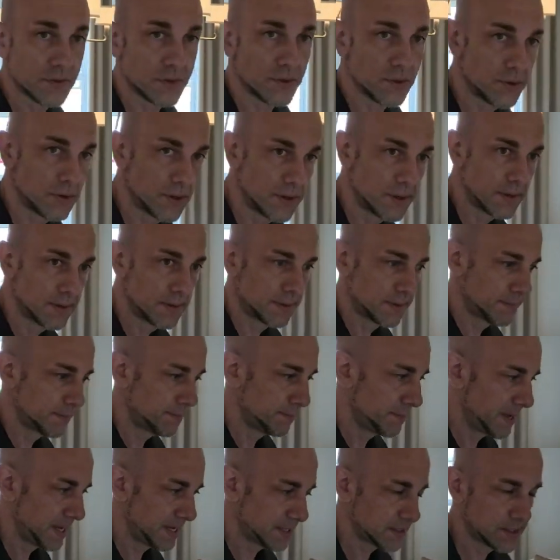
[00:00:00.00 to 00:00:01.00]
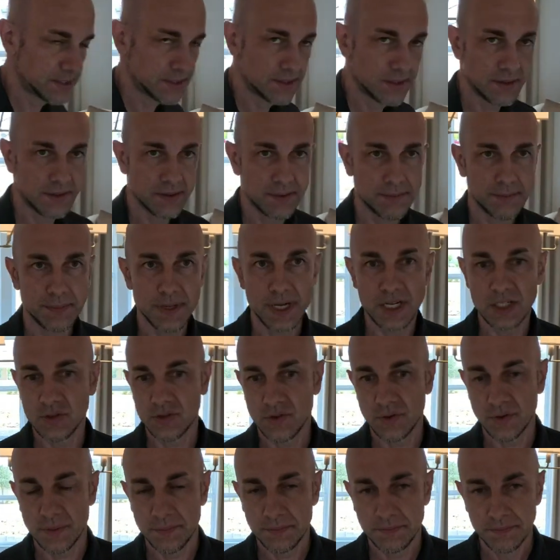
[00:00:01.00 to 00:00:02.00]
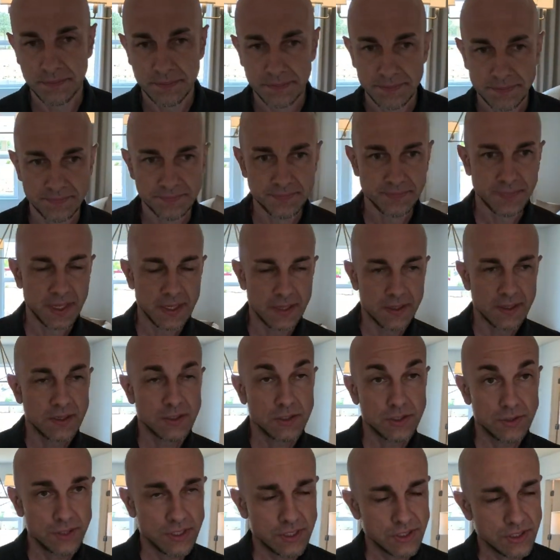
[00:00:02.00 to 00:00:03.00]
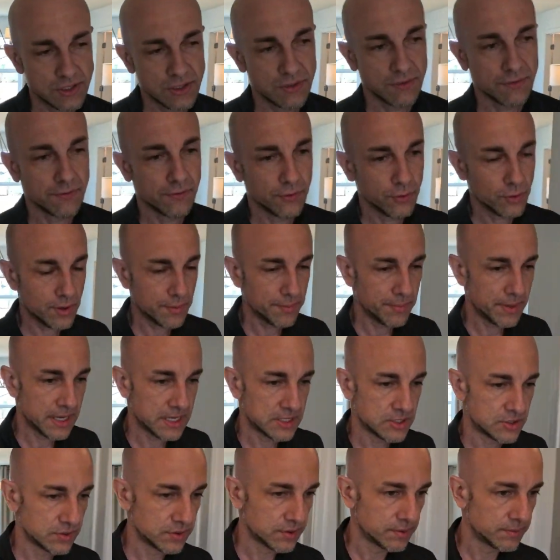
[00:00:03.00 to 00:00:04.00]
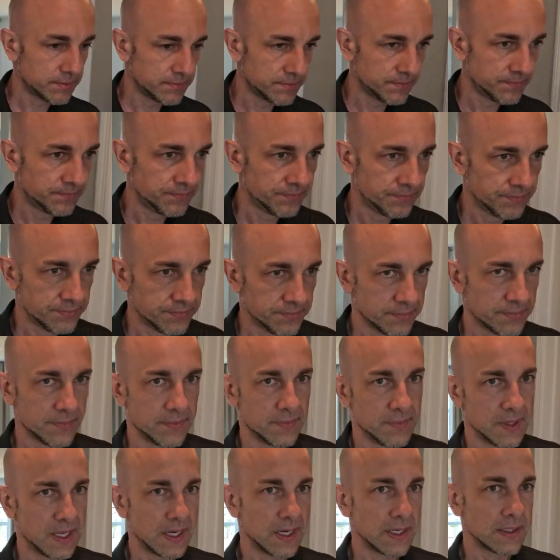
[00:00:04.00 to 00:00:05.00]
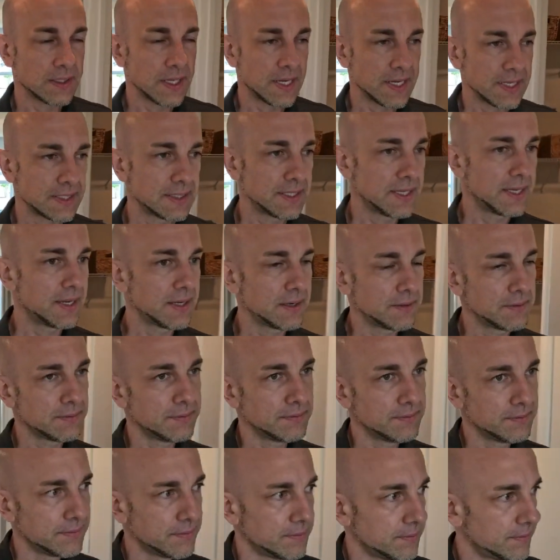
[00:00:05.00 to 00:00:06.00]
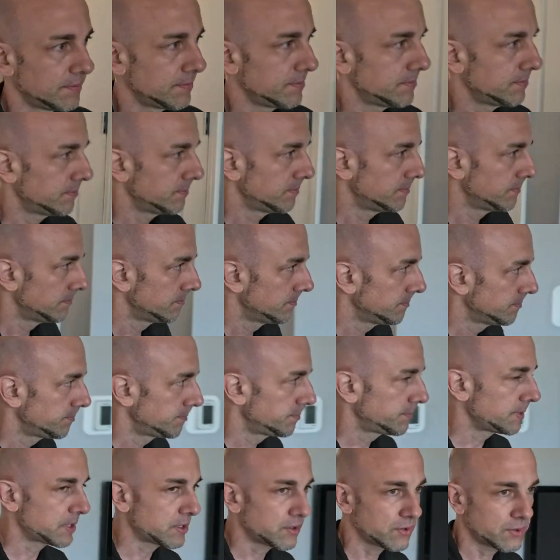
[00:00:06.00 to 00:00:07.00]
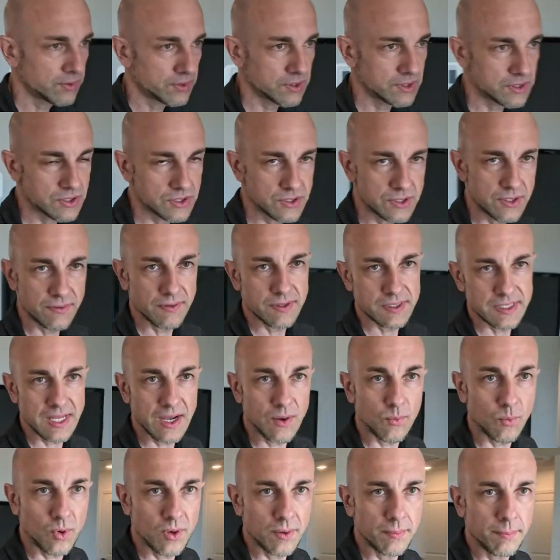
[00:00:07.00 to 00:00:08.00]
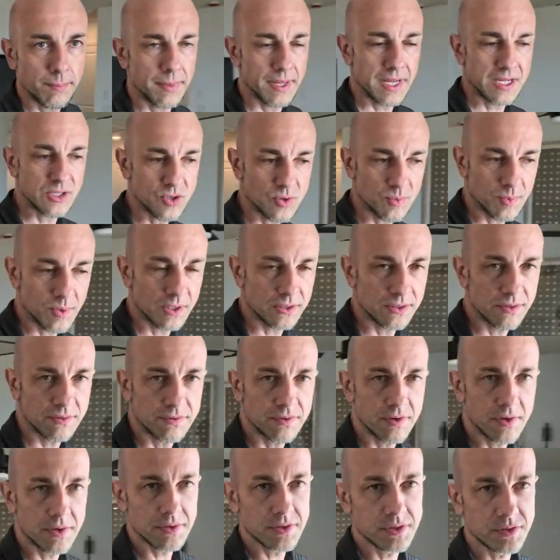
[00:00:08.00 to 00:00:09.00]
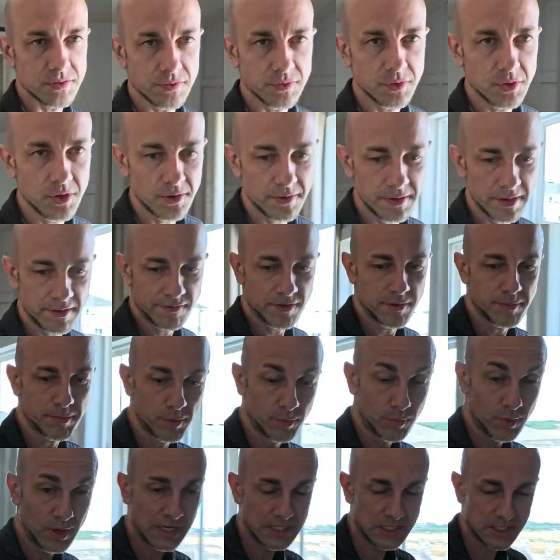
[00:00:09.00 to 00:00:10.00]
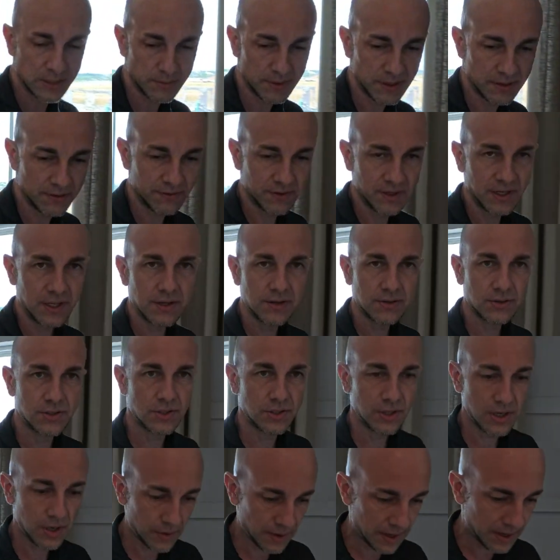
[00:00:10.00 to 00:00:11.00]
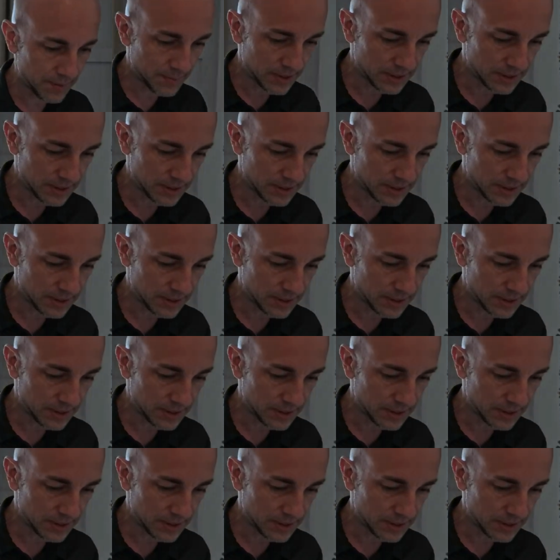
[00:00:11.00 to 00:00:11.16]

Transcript: floor master bedroom. So this is a four bedroom, and I like that because there is that one bedroom on the first floor, and if you've been watching my videos, you know how